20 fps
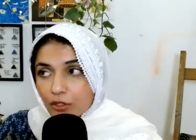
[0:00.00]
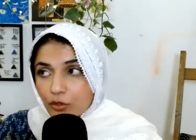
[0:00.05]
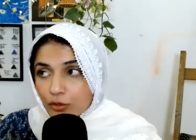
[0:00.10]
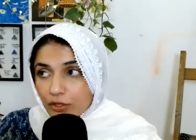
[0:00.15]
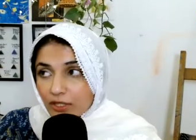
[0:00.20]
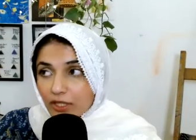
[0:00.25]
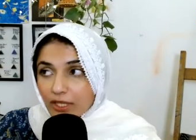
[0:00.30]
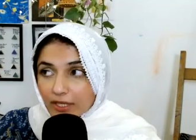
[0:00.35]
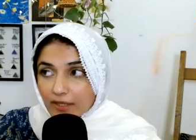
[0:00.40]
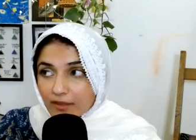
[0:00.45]
to
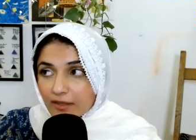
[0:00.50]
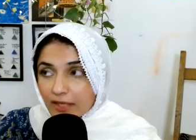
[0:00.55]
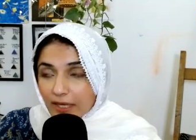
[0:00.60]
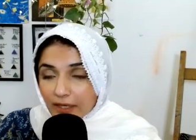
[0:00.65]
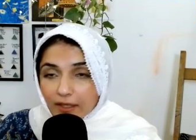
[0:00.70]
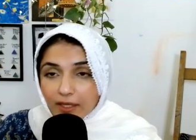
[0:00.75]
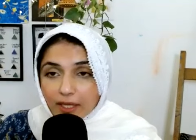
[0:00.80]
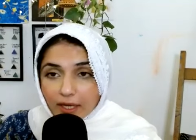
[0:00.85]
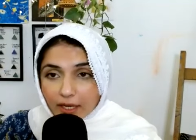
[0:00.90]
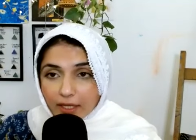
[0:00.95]
the
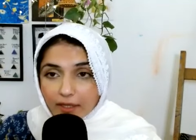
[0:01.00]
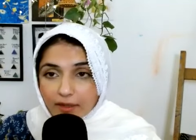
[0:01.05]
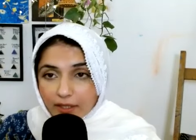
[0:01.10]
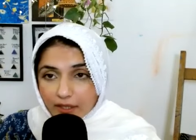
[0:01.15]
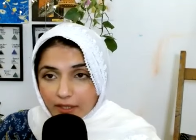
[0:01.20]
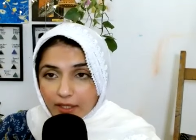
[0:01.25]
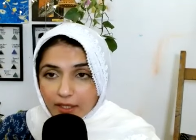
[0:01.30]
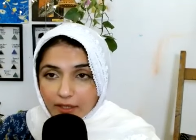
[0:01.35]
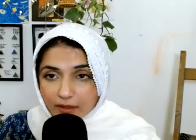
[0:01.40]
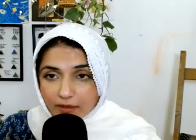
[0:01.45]
extent that I
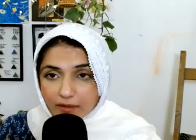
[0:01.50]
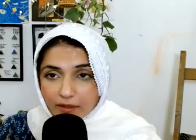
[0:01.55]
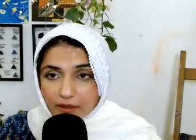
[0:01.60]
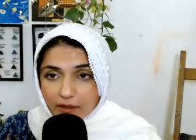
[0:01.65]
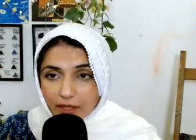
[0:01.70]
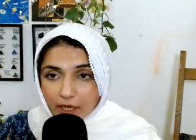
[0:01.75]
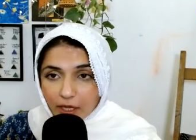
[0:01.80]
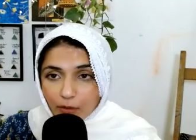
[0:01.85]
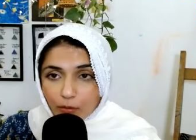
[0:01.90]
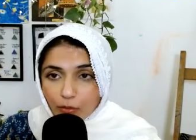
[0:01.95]
think it is
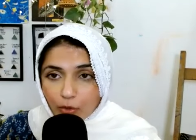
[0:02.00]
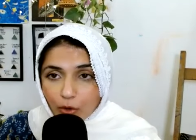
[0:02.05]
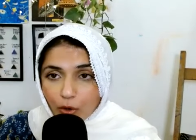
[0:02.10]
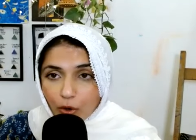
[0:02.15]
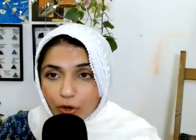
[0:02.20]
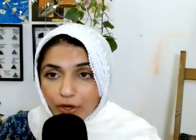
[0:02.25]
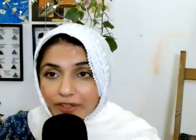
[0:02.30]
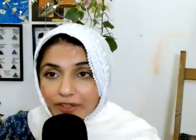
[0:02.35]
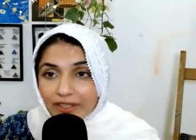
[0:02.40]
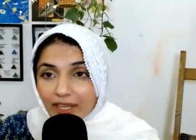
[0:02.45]
in them,
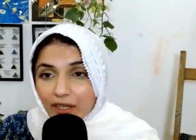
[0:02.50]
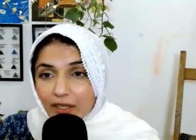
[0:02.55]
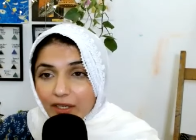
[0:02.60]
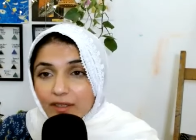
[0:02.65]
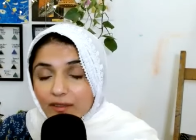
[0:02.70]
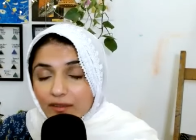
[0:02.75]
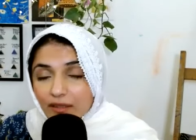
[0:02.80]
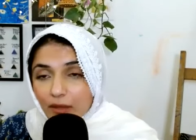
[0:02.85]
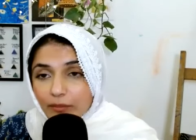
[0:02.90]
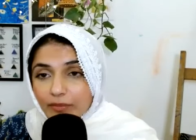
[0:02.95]
or there
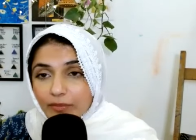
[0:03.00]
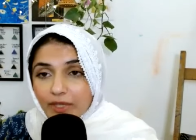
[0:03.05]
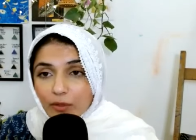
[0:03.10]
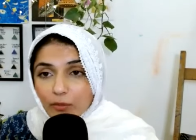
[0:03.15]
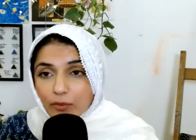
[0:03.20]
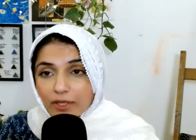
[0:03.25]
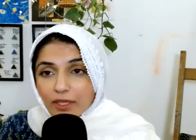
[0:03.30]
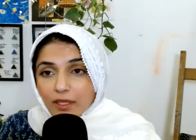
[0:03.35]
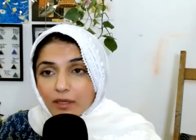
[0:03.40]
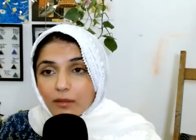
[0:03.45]
is
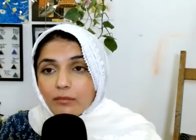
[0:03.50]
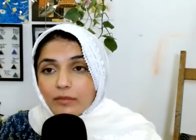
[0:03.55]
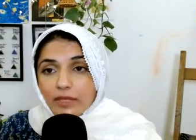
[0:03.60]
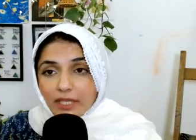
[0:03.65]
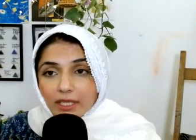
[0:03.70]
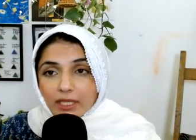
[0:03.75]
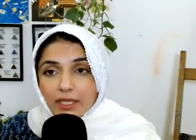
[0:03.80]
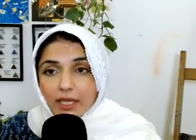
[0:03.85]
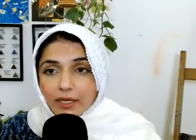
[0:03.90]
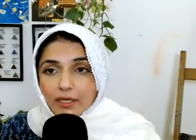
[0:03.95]
something within
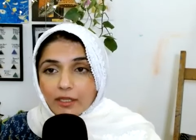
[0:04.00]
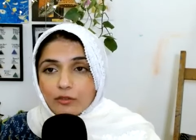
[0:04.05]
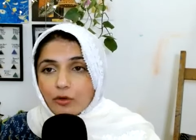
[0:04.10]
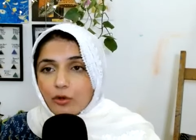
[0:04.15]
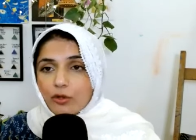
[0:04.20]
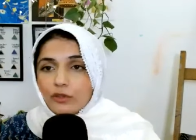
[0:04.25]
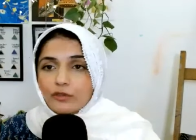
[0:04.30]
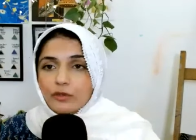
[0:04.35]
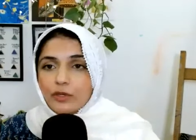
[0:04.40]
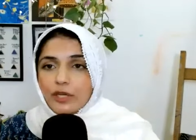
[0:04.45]
me that is
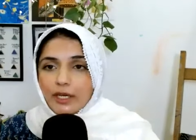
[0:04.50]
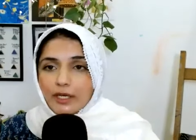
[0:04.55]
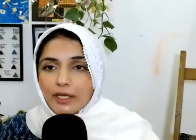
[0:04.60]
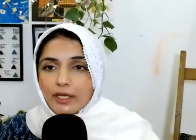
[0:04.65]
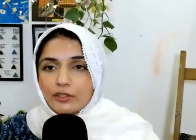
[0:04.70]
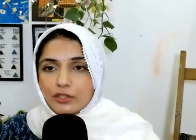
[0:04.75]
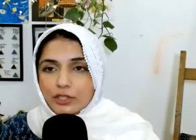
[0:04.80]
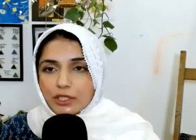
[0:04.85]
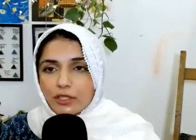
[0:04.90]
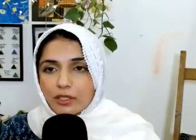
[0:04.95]
also
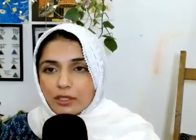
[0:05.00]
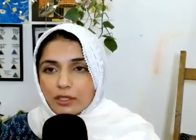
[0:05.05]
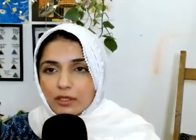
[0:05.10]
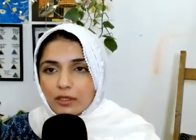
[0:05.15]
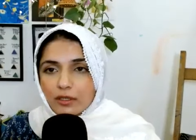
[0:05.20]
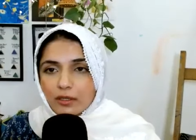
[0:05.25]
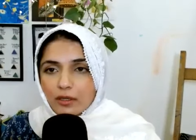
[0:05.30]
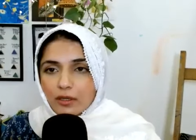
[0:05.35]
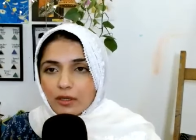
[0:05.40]
getting triggered.